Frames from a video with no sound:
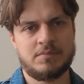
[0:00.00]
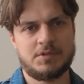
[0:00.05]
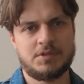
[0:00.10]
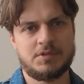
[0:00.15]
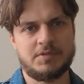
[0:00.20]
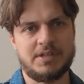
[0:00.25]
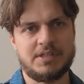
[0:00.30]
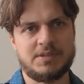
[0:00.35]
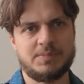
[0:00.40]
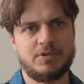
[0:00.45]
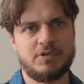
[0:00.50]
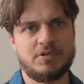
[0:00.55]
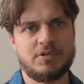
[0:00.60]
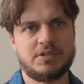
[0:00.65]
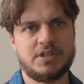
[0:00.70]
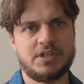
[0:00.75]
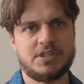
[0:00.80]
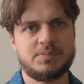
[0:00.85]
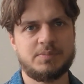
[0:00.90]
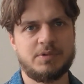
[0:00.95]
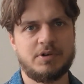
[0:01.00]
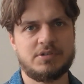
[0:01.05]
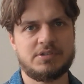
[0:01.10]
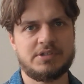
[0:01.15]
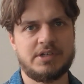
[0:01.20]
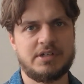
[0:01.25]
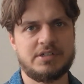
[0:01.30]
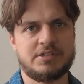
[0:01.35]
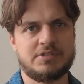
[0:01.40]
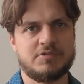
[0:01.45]
So in his book Thus Spoke
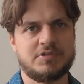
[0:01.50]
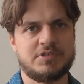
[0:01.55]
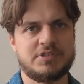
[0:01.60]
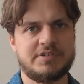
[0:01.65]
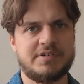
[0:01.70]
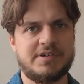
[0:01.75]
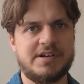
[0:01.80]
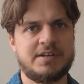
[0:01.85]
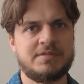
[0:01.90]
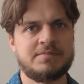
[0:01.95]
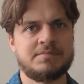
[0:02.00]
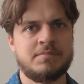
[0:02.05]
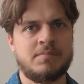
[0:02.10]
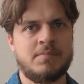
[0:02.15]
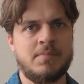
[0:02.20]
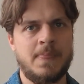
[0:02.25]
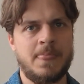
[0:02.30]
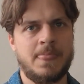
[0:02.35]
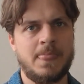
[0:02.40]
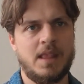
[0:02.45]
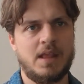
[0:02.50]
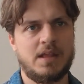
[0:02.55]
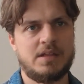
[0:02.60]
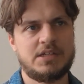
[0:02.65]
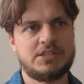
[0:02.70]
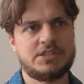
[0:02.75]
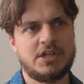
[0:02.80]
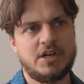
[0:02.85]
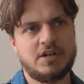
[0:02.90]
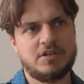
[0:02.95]
Zarathustra,
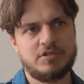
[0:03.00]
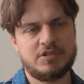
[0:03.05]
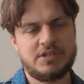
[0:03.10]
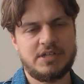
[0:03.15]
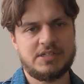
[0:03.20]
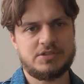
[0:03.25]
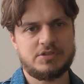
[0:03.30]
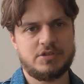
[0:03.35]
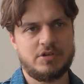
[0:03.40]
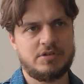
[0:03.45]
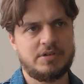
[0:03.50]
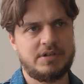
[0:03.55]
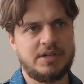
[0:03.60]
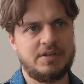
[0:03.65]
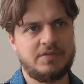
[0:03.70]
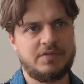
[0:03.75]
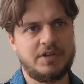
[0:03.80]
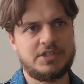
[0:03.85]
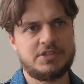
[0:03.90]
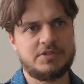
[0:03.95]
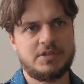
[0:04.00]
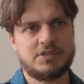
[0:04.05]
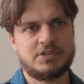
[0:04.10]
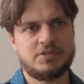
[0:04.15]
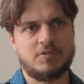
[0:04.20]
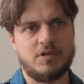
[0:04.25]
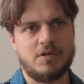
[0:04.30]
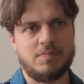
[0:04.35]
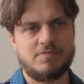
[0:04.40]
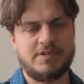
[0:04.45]
Nietzsche argued that certain
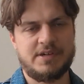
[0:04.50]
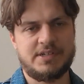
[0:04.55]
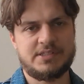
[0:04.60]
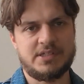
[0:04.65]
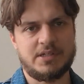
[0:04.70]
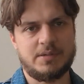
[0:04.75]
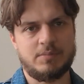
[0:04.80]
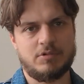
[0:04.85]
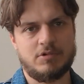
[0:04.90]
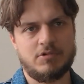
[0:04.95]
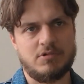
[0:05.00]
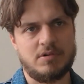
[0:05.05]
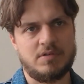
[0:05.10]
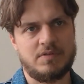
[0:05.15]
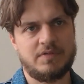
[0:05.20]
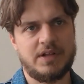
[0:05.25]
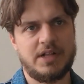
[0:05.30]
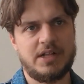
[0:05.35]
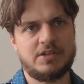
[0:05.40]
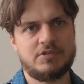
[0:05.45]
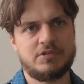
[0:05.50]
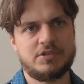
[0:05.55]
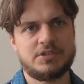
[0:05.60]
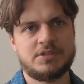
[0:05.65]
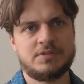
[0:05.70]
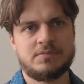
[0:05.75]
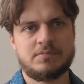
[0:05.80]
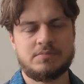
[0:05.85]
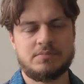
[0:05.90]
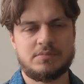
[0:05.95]
individuals who are preaching moral
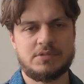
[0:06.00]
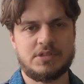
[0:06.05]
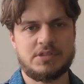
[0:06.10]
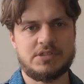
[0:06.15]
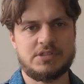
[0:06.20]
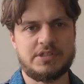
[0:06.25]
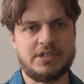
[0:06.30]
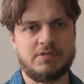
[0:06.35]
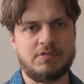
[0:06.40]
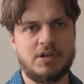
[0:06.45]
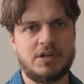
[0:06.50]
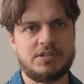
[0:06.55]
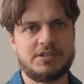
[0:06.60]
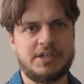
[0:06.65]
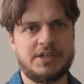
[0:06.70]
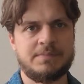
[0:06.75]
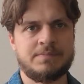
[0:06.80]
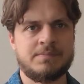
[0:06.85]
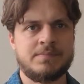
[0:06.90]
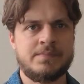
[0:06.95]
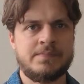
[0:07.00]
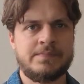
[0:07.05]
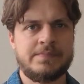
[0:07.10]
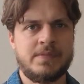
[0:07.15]
values, such as equality,